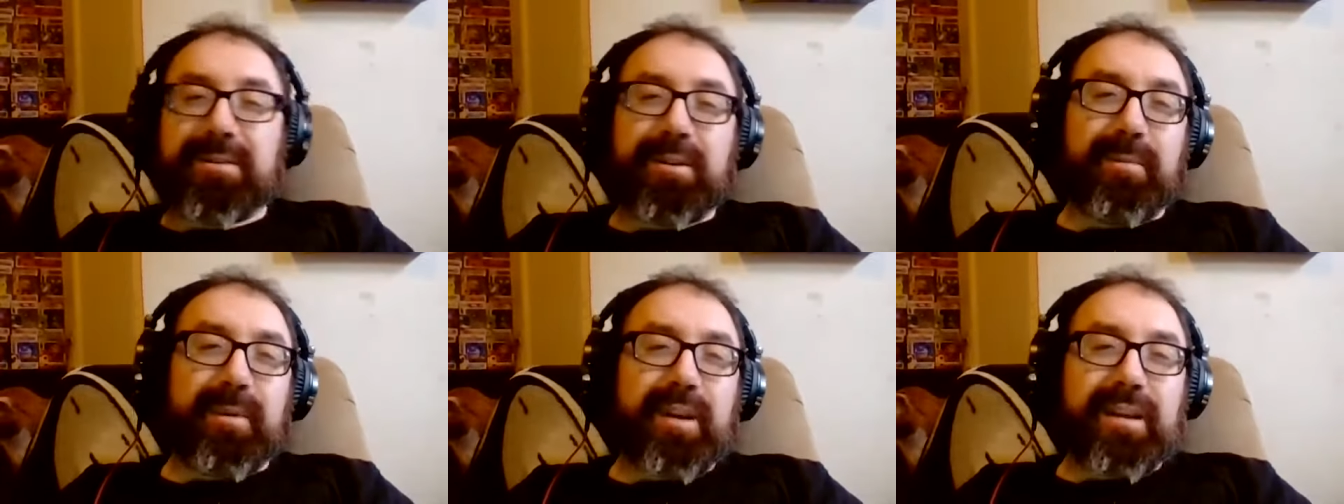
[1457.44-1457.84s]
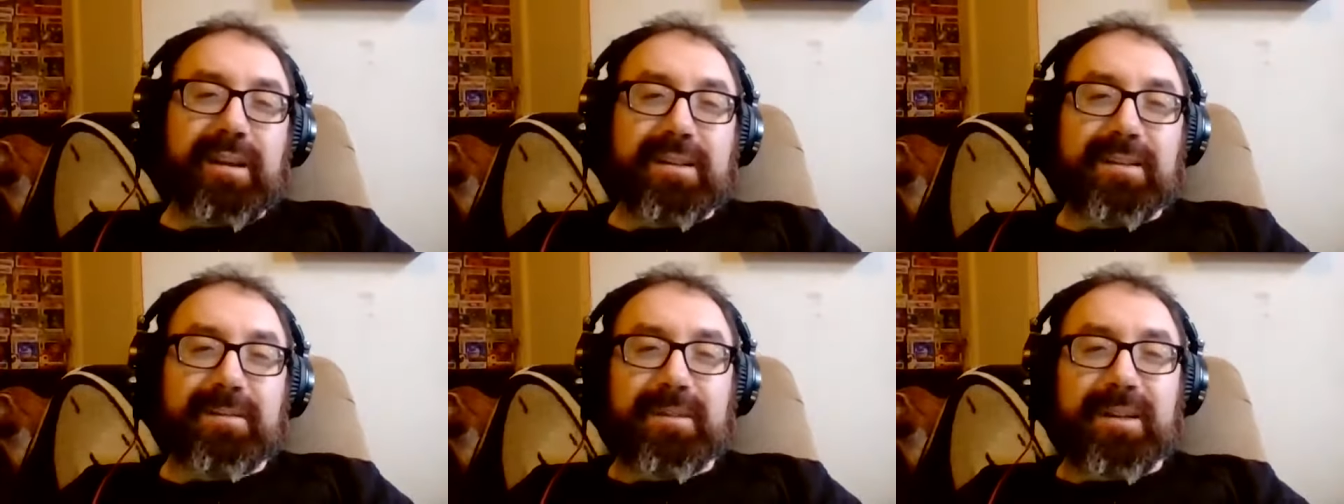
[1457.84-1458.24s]
as
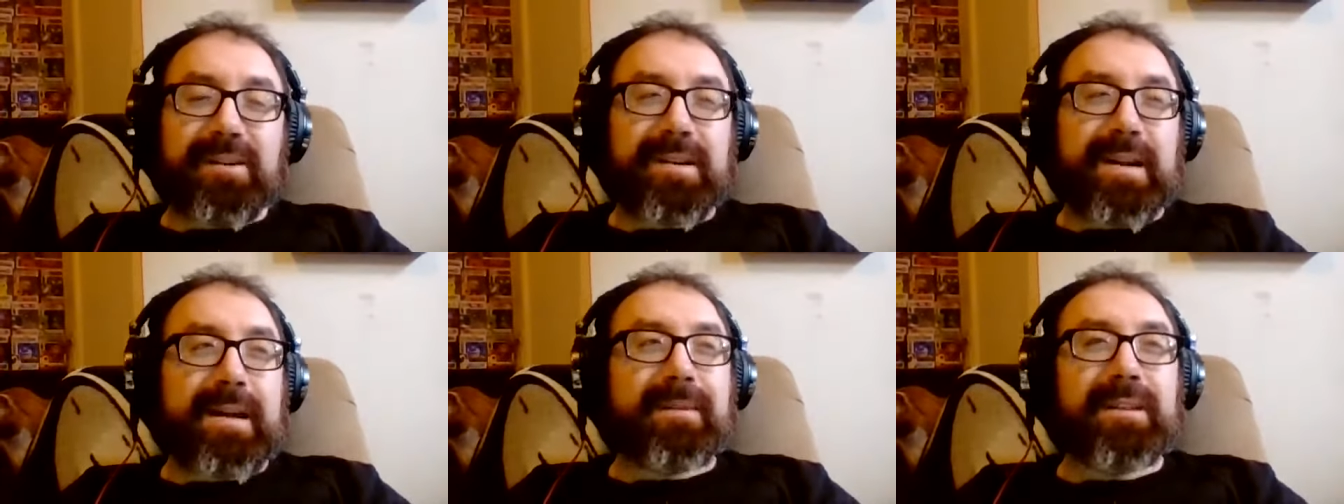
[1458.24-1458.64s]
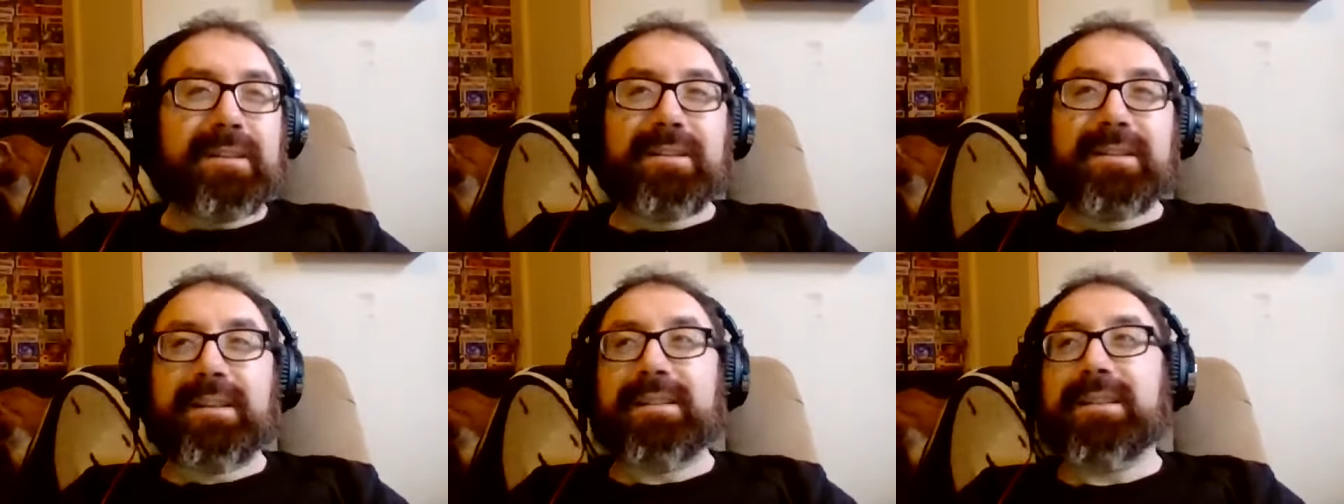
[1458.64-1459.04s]
comedians, but now comedy
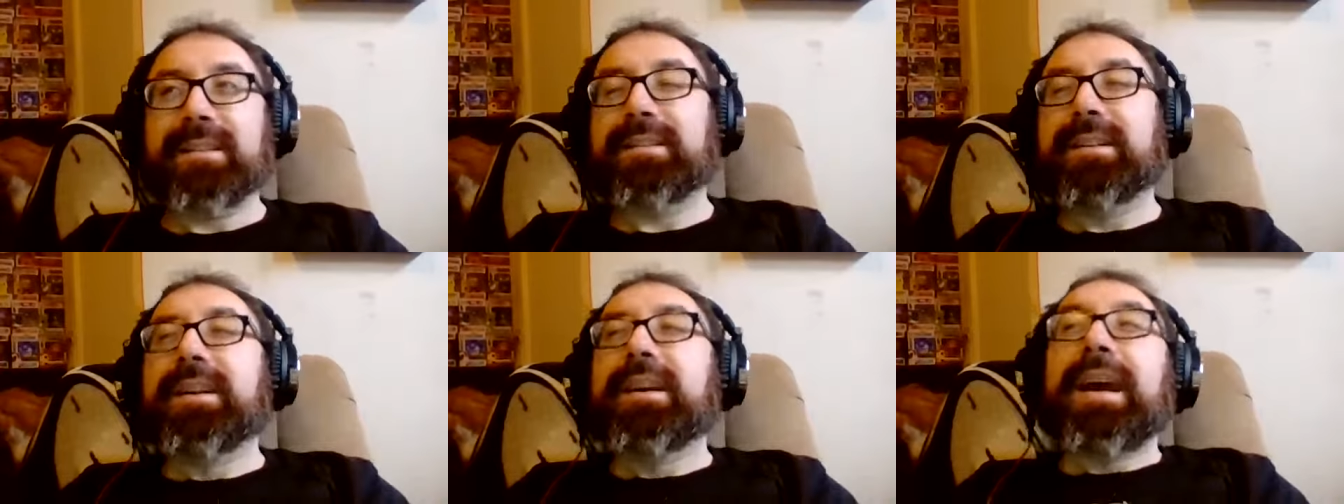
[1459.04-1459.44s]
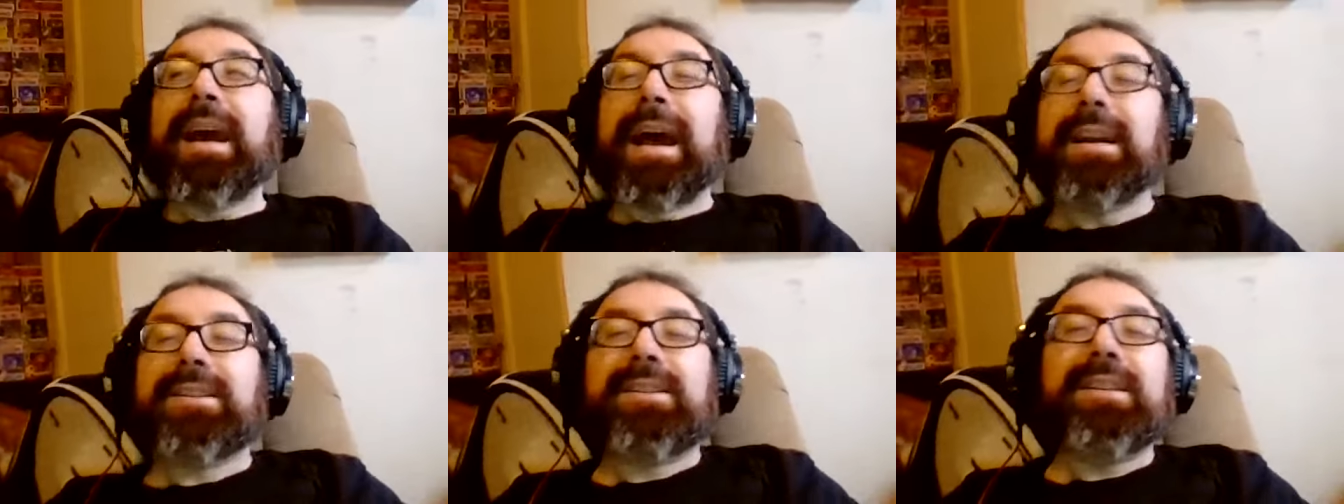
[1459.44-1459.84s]
doesn't exist.
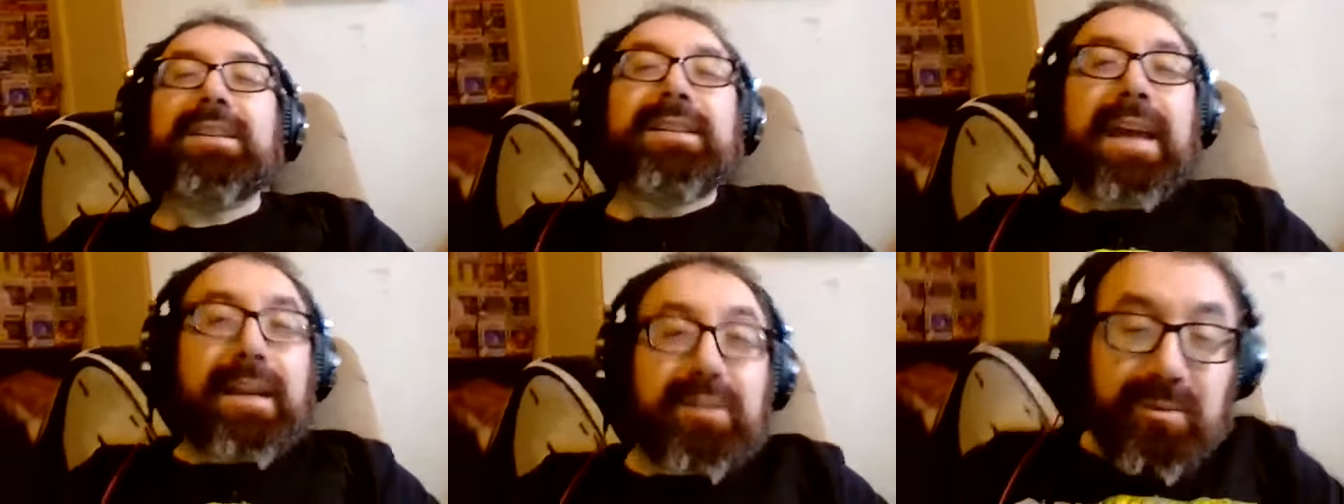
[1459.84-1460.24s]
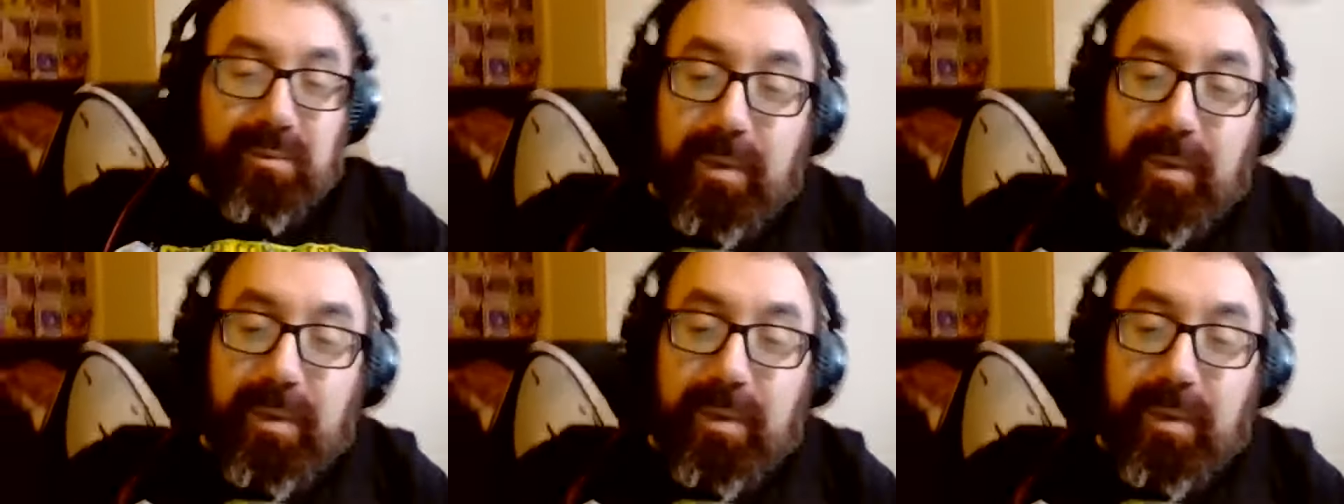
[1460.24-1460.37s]
Actually, next